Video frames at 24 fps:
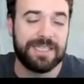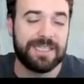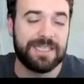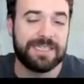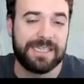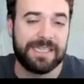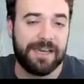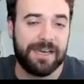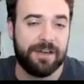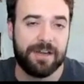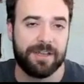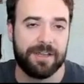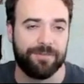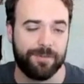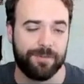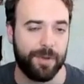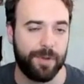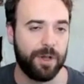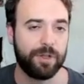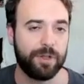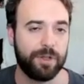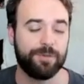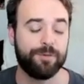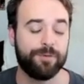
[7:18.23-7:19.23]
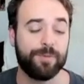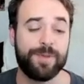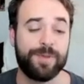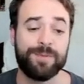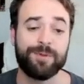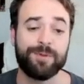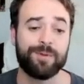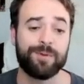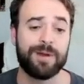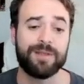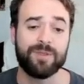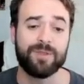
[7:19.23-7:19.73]
in this area from all over
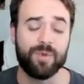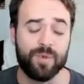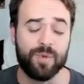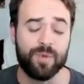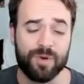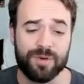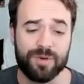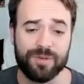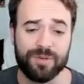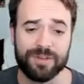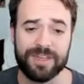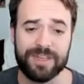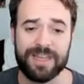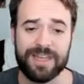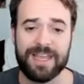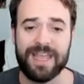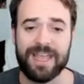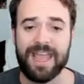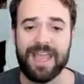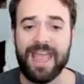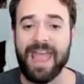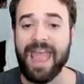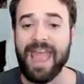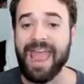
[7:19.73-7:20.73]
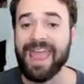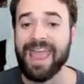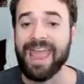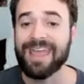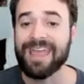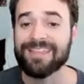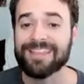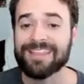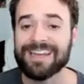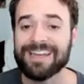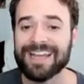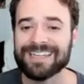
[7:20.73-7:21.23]
people around the world.
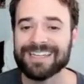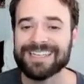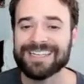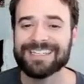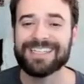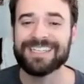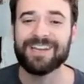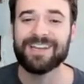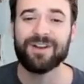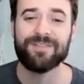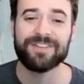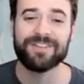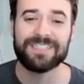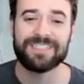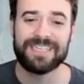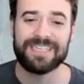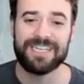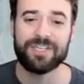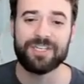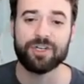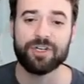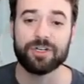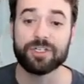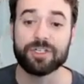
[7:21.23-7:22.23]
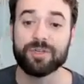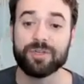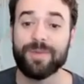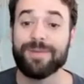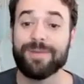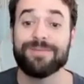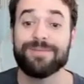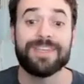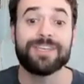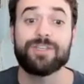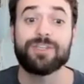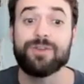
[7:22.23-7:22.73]
And the next thing is they don't have a teacher, so
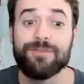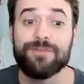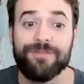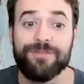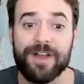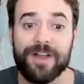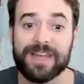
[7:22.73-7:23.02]
maybe they do